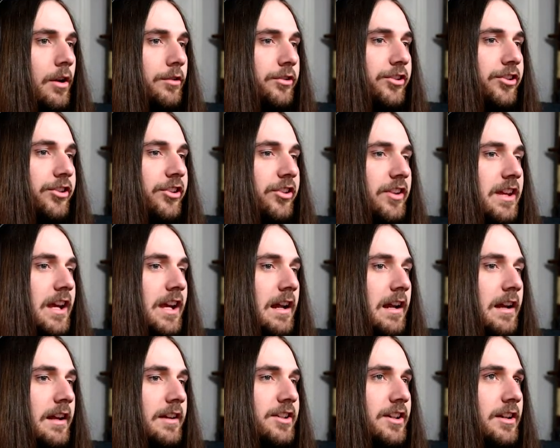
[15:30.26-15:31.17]

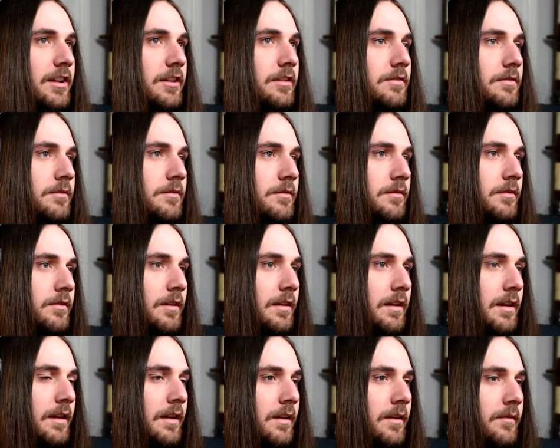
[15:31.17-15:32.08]
skeleton.
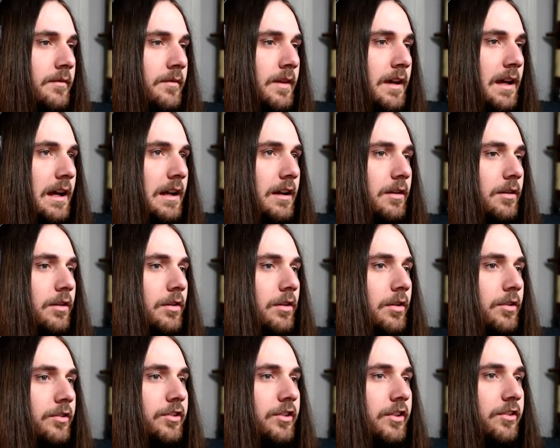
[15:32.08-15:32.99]
It
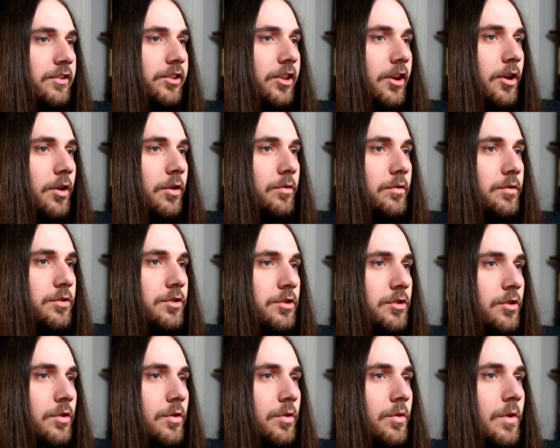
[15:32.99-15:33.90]
looks as though
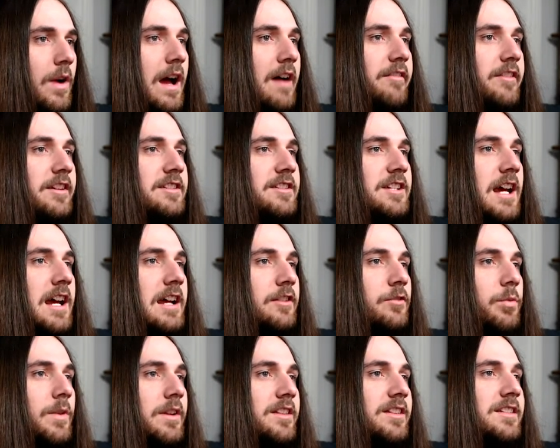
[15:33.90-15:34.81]
you have a
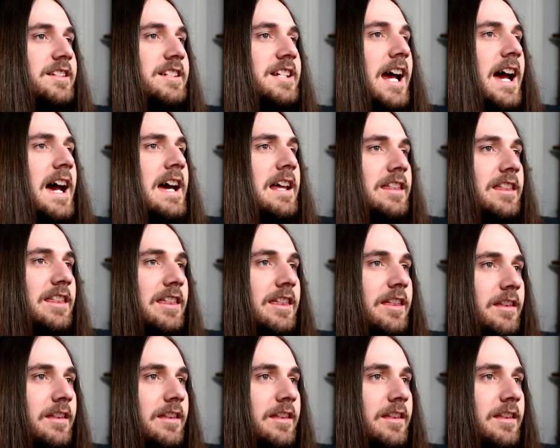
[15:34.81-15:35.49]
date with death.